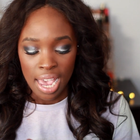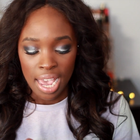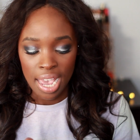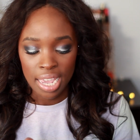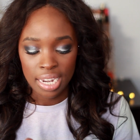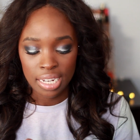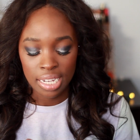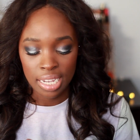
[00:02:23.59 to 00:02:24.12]

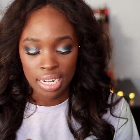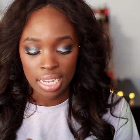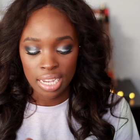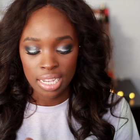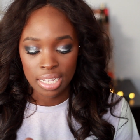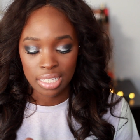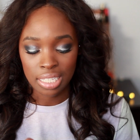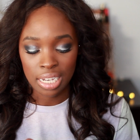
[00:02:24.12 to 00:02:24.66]
and it
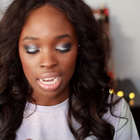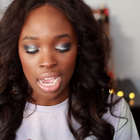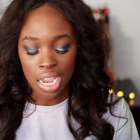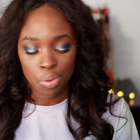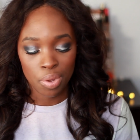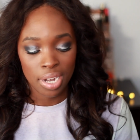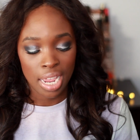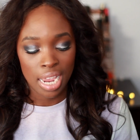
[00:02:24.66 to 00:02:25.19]
is
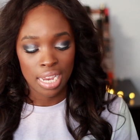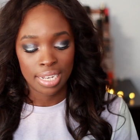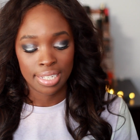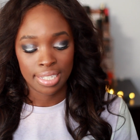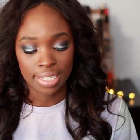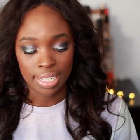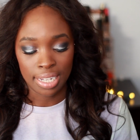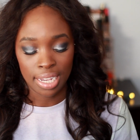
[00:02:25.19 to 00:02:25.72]
nine one
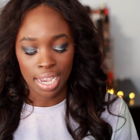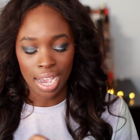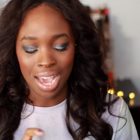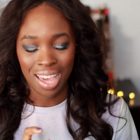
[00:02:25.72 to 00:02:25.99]
eight D.